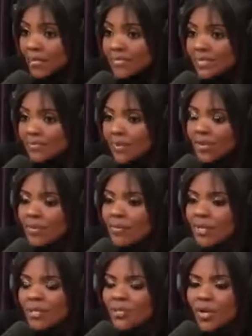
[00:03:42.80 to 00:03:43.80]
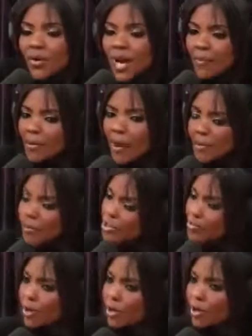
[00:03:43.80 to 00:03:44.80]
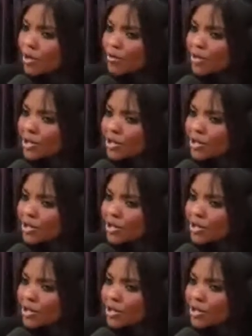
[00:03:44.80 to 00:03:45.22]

You know what I mean? So, and I'm a pretty smart girl.